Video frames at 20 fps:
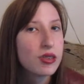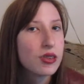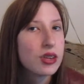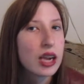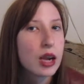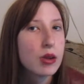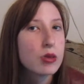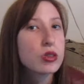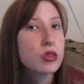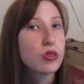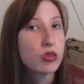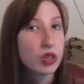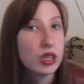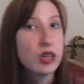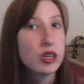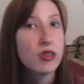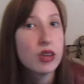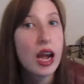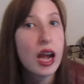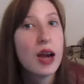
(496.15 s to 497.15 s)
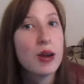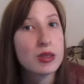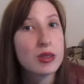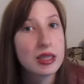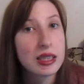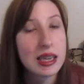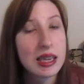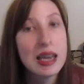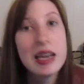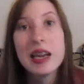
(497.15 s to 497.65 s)
Like I was afraid of it. I was
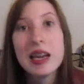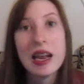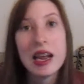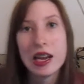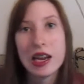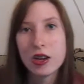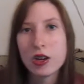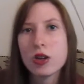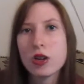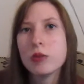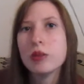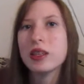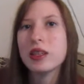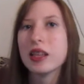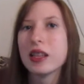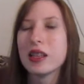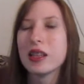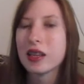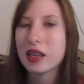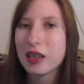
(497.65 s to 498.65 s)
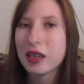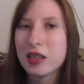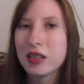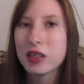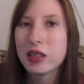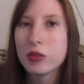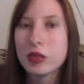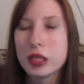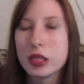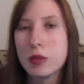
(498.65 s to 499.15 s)
like, it angered me that that kind of
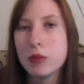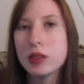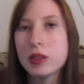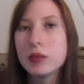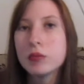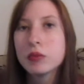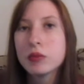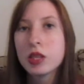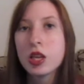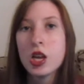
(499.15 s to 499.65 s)
thing was happening.